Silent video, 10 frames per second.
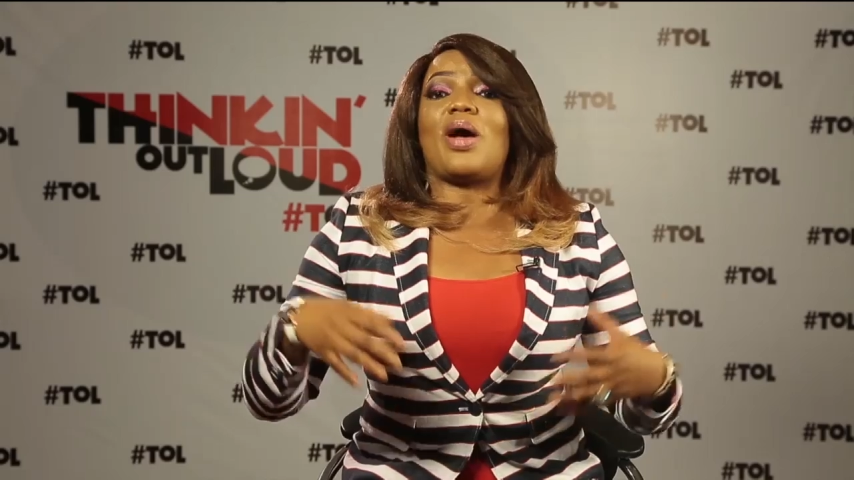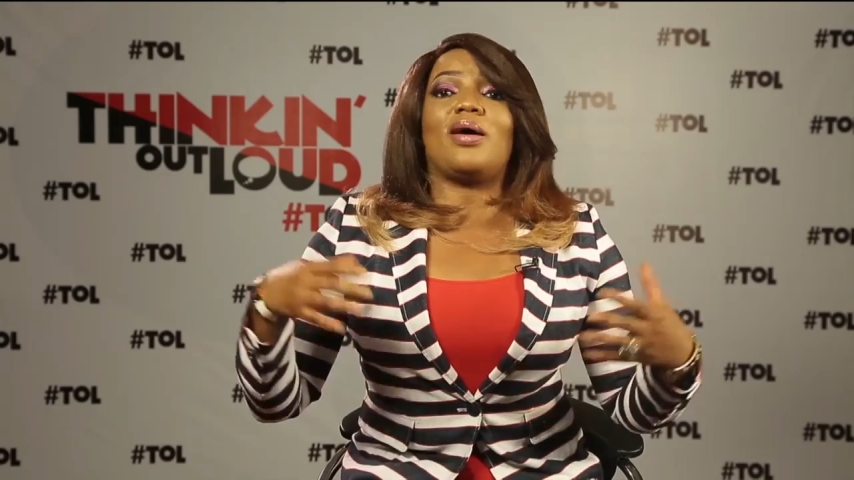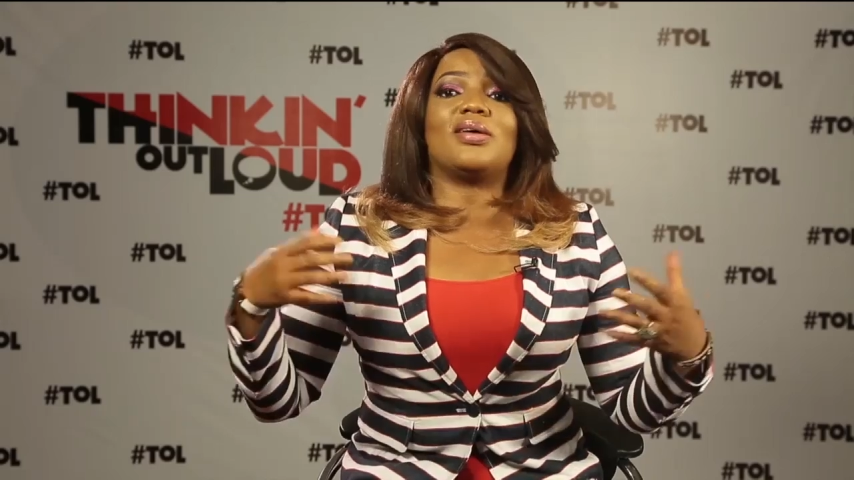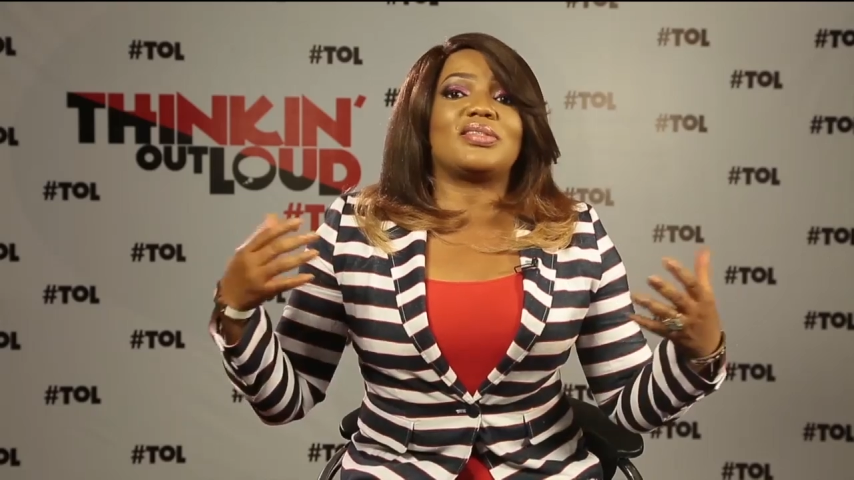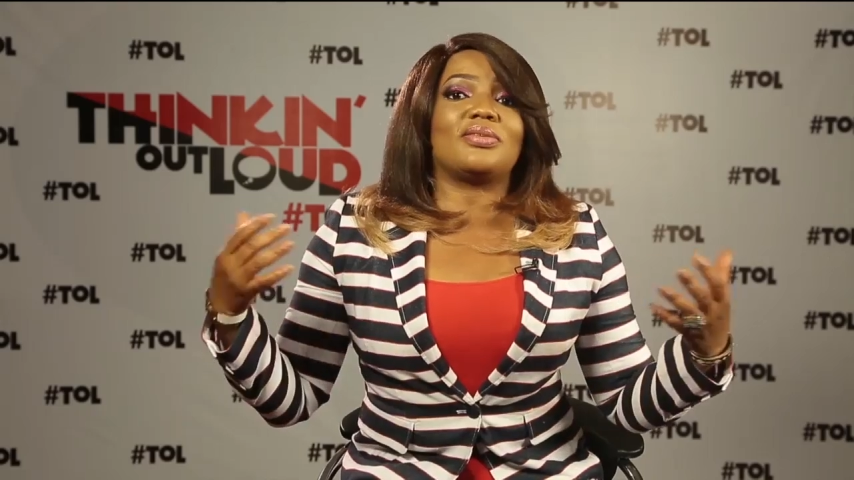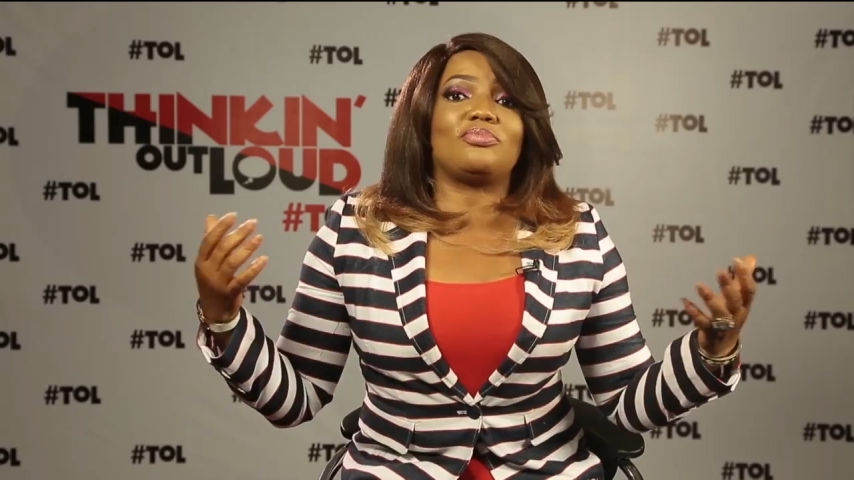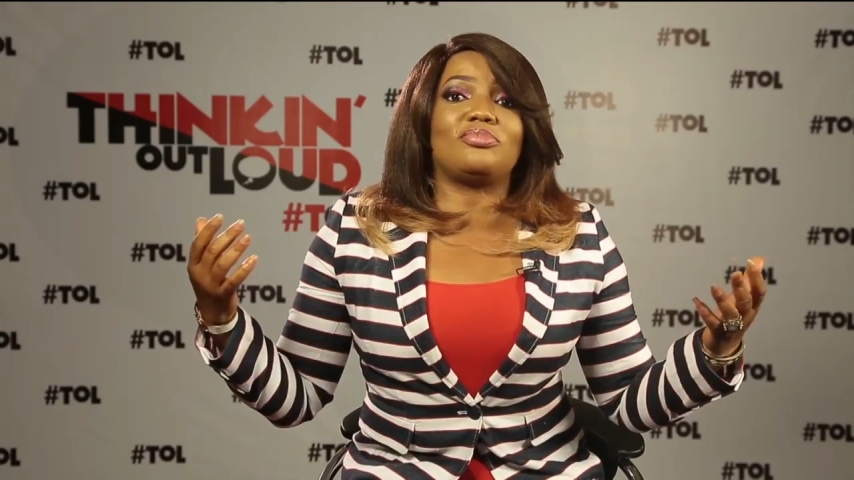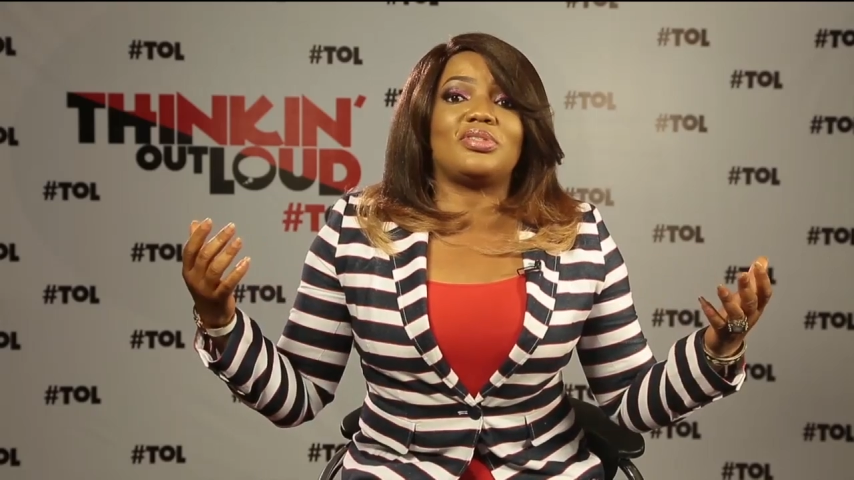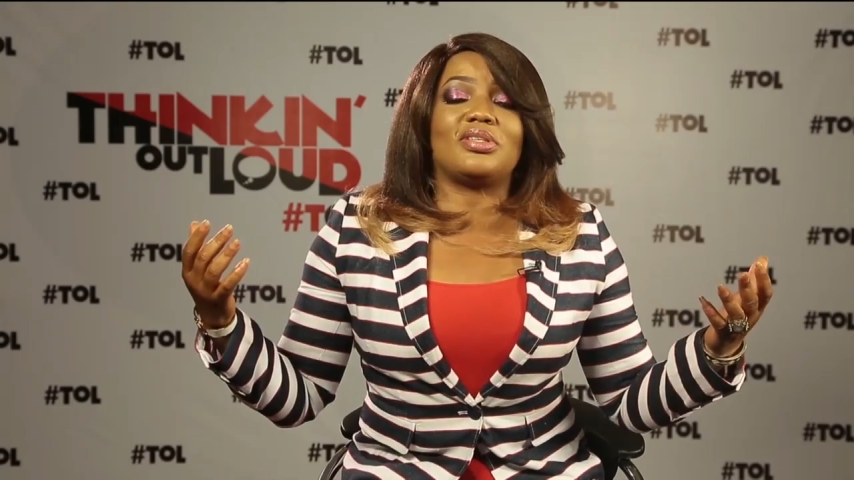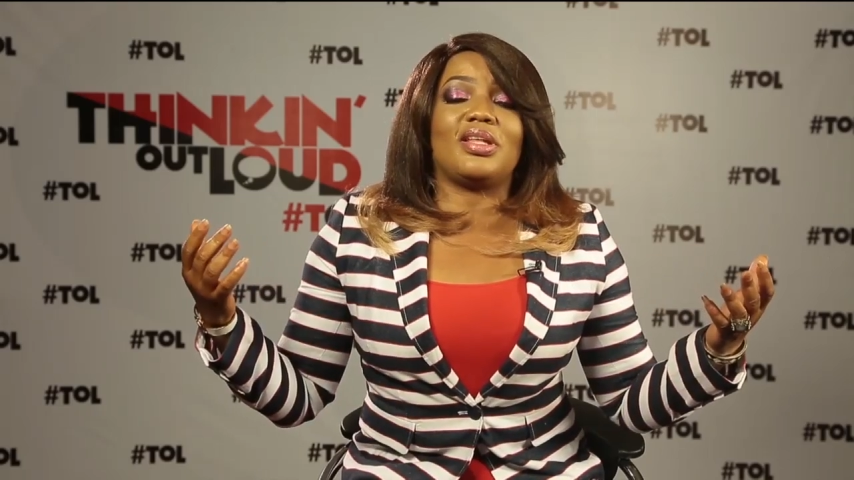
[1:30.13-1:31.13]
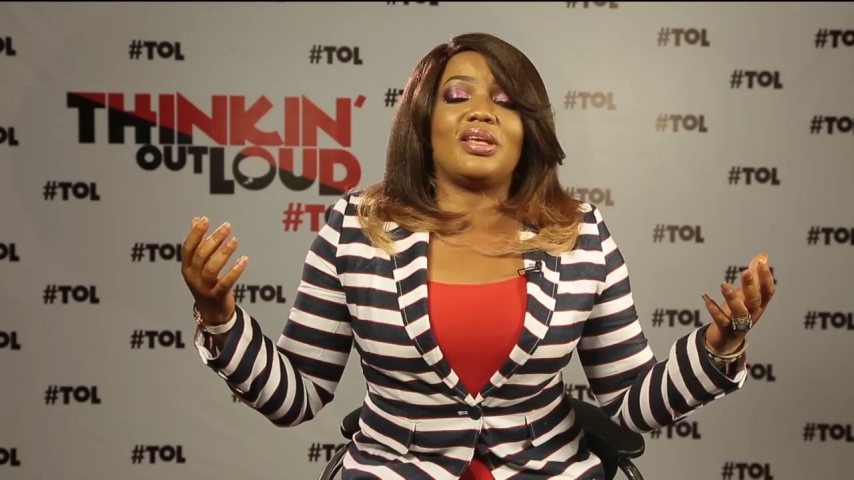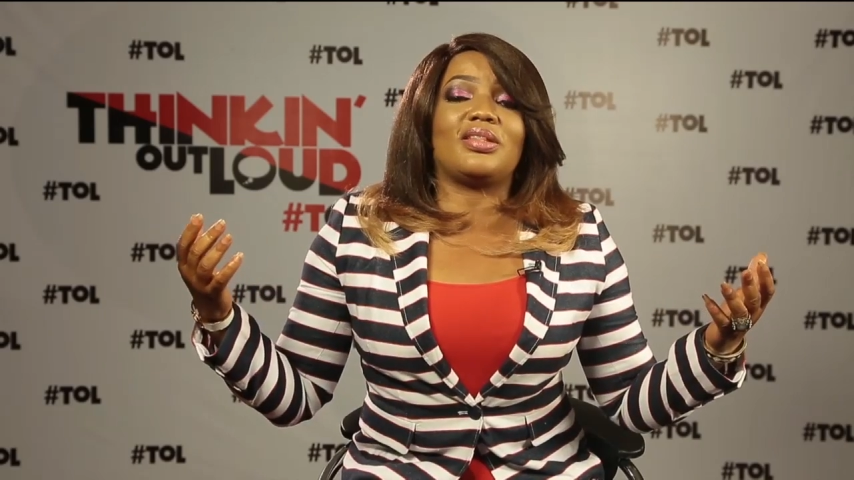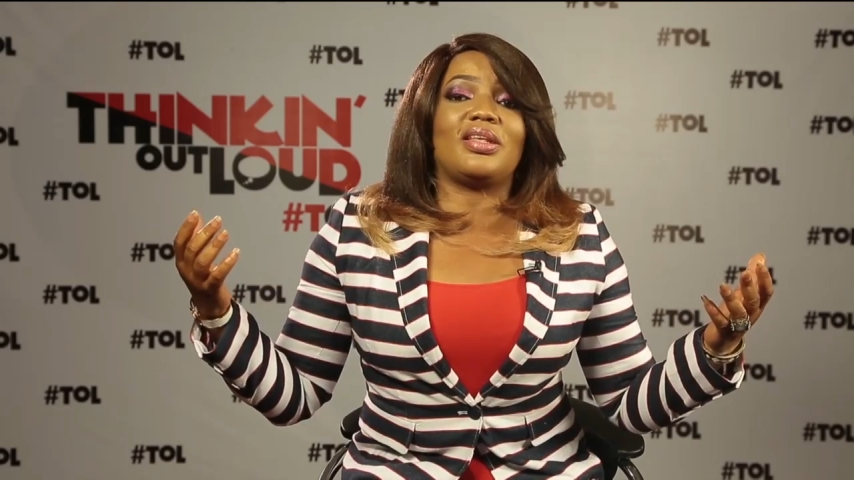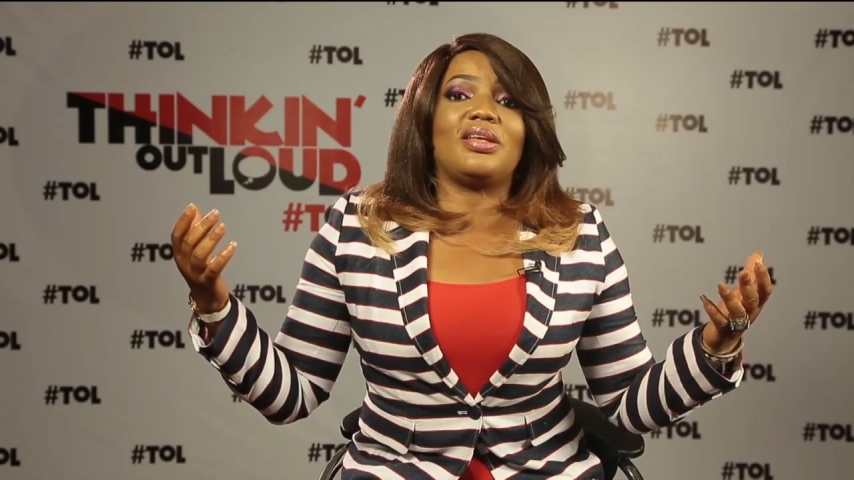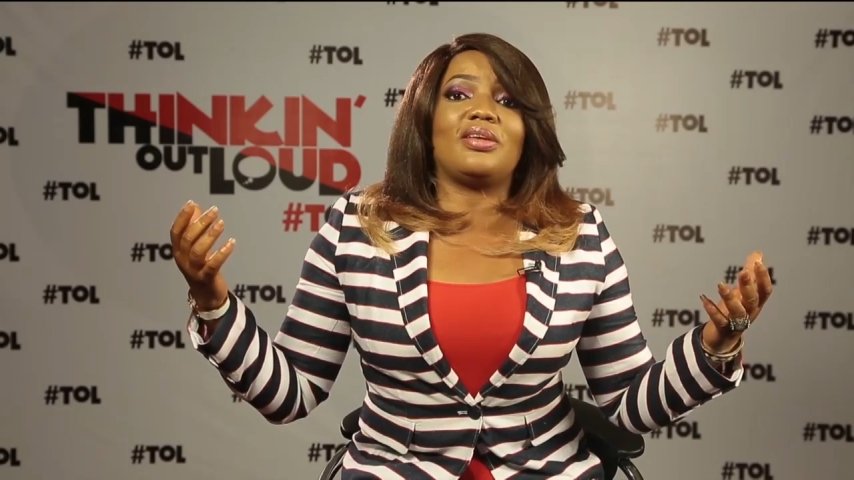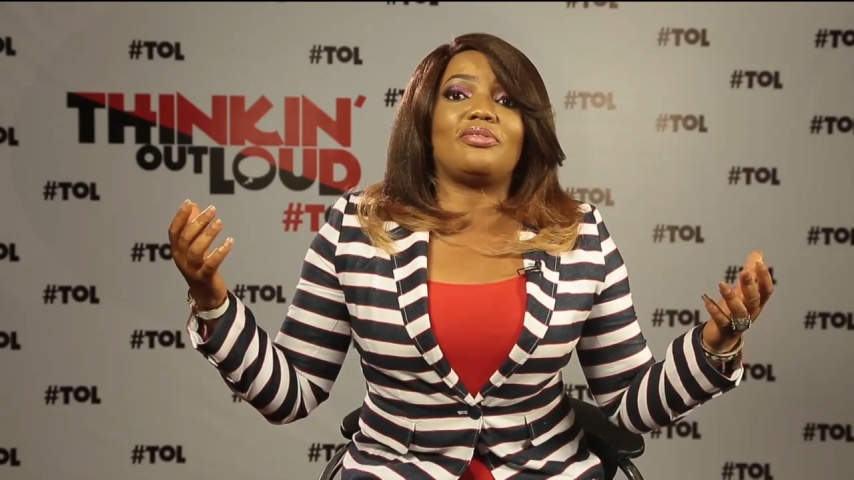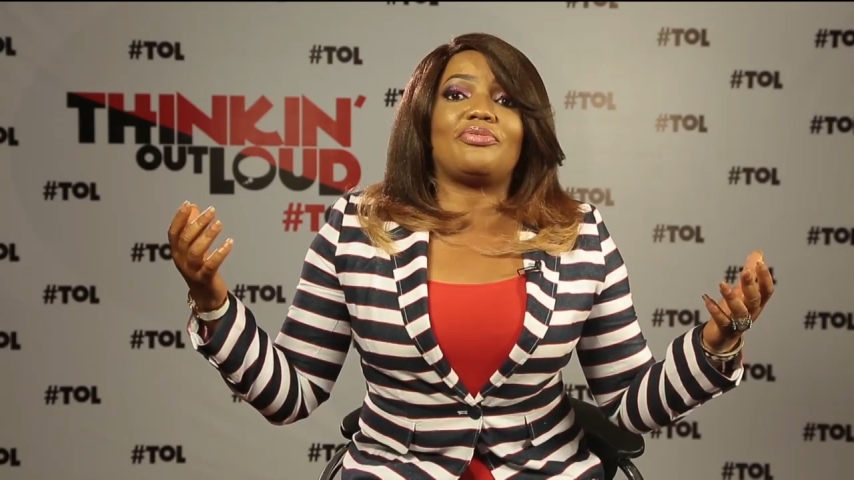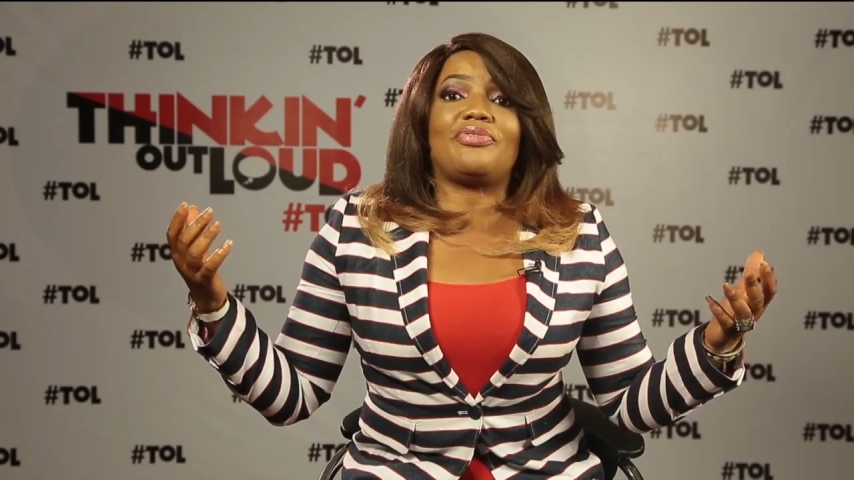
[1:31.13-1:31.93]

powers the